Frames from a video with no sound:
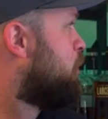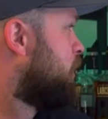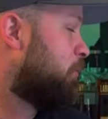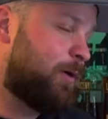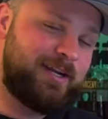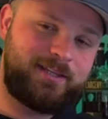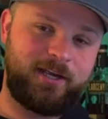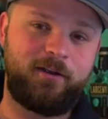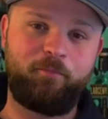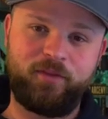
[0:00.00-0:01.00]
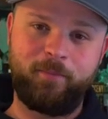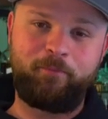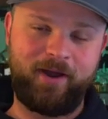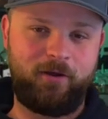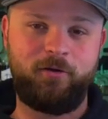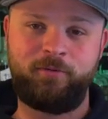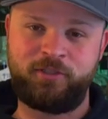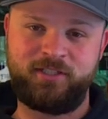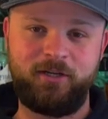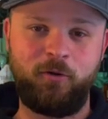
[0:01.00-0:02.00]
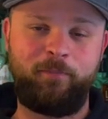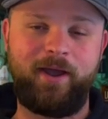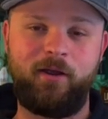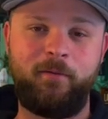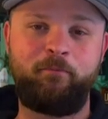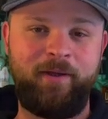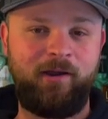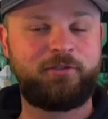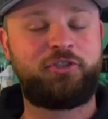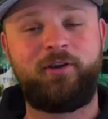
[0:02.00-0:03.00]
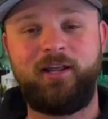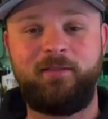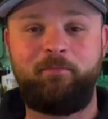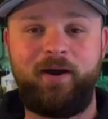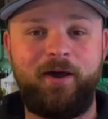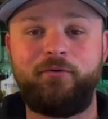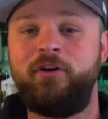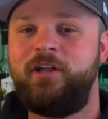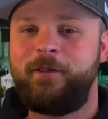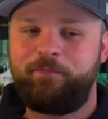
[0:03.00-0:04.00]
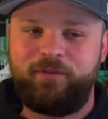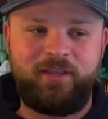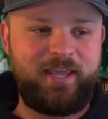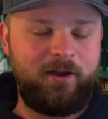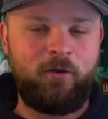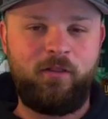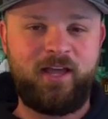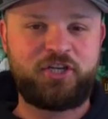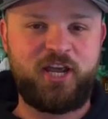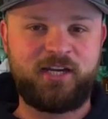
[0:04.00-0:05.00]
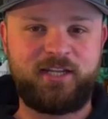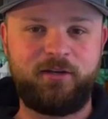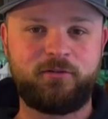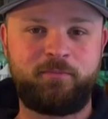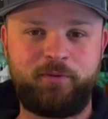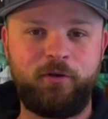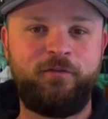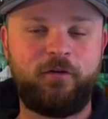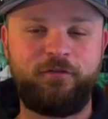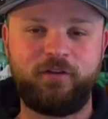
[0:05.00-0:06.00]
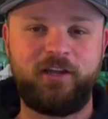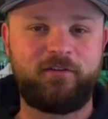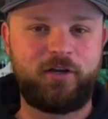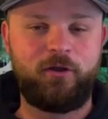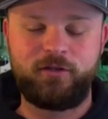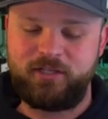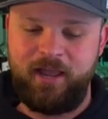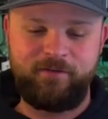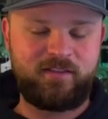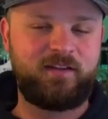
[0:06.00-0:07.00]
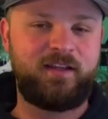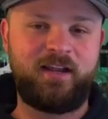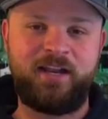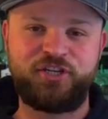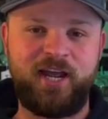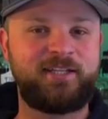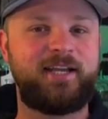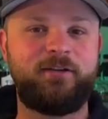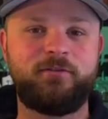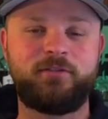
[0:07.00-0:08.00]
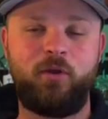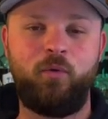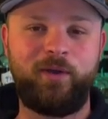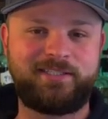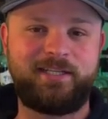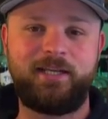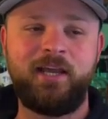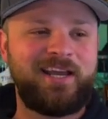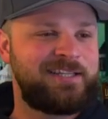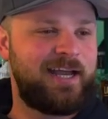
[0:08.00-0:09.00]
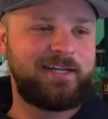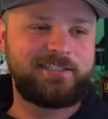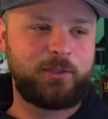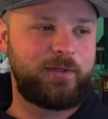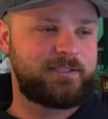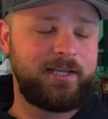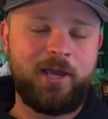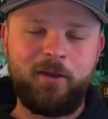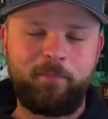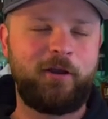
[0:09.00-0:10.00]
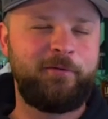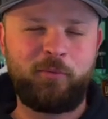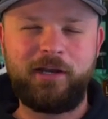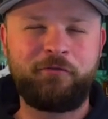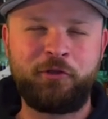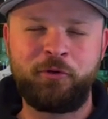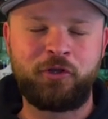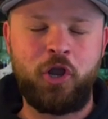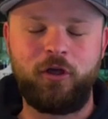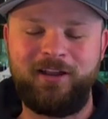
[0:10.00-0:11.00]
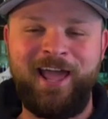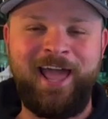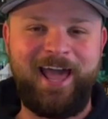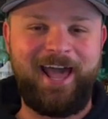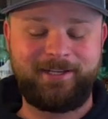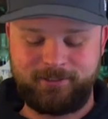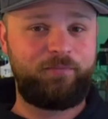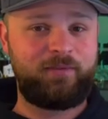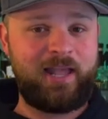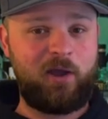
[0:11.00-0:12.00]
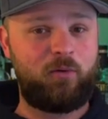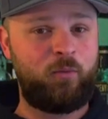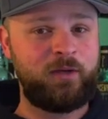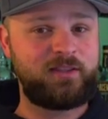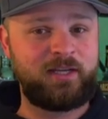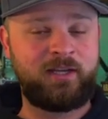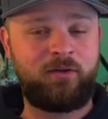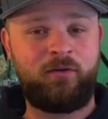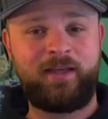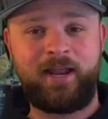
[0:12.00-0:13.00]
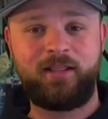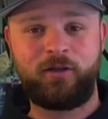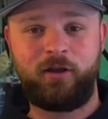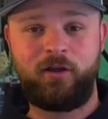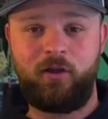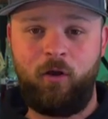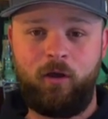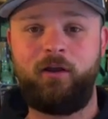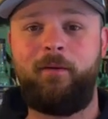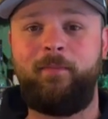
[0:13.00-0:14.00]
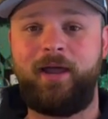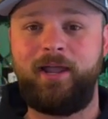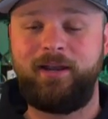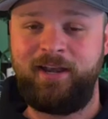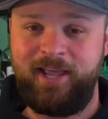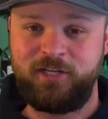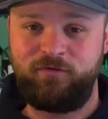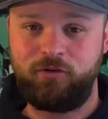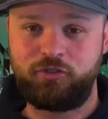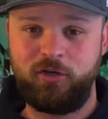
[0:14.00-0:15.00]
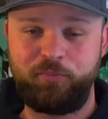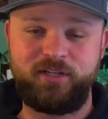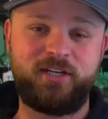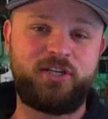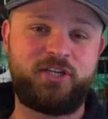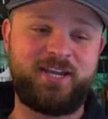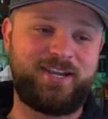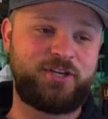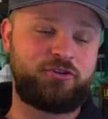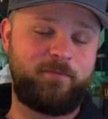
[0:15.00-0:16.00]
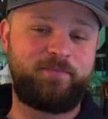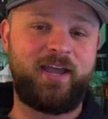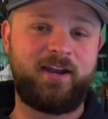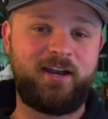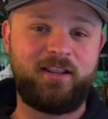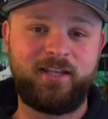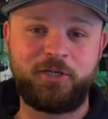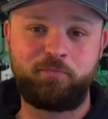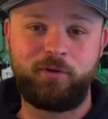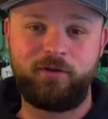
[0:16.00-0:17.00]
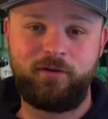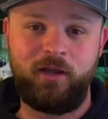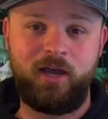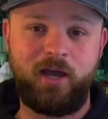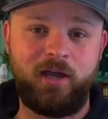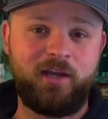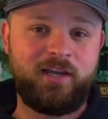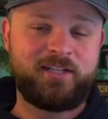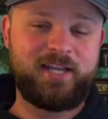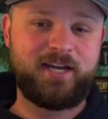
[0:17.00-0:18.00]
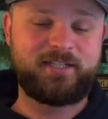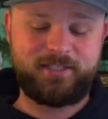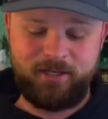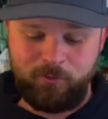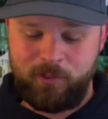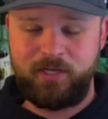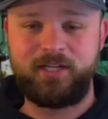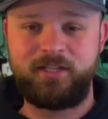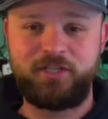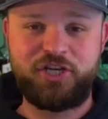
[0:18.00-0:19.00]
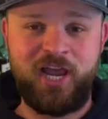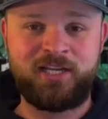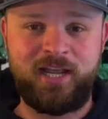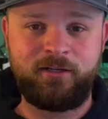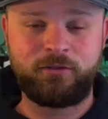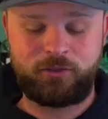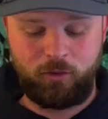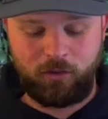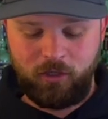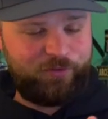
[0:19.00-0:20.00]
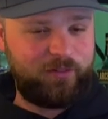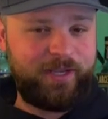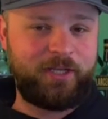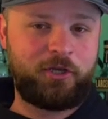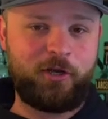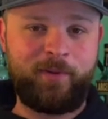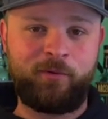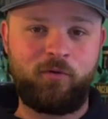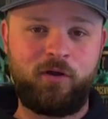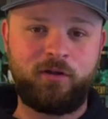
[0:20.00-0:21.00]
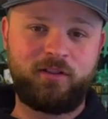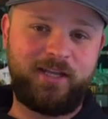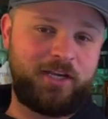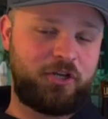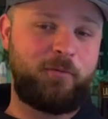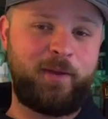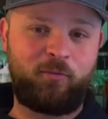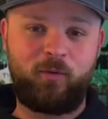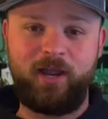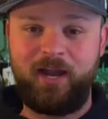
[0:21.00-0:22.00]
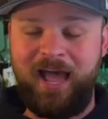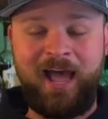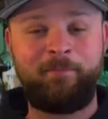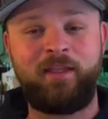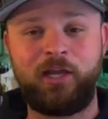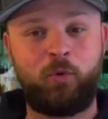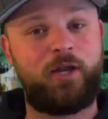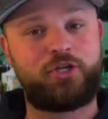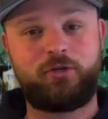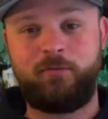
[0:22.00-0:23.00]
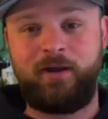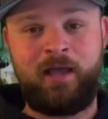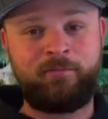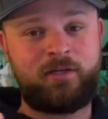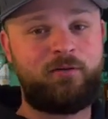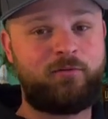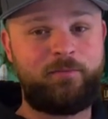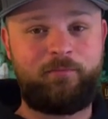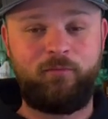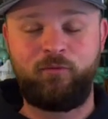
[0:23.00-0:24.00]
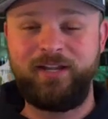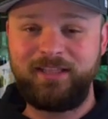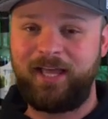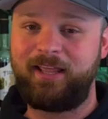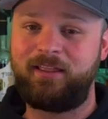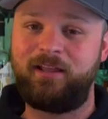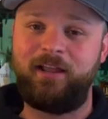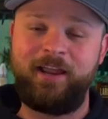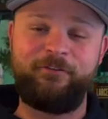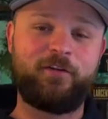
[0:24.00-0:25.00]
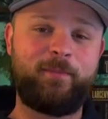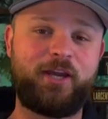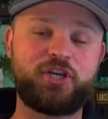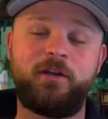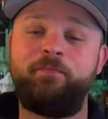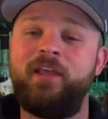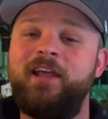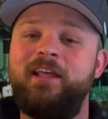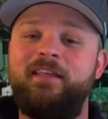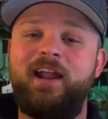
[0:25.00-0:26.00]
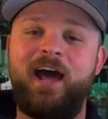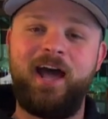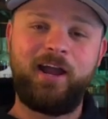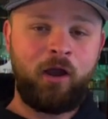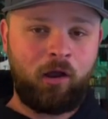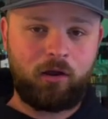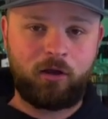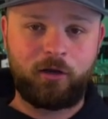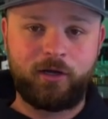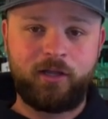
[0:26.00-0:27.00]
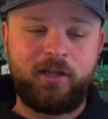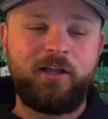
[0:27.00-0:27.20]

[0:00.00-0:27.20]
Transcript: boy right there, the barrel, single barrel, barrel strength bottle getting all that Jack Daniels, beautiful flavor notes, everything that Jack Daniels whiskey, Tennessee whiskey, bourbon, whatever you want to call it, has. Now, one thing that I learned on my Nashville trip, we did take a trip down Lynchburg, uh, Tennessee. We did the Jack Daniels tour. Lady could have been wrong, lady could have been right. I'm not quite sure, but I'm going to re relay the information that I heard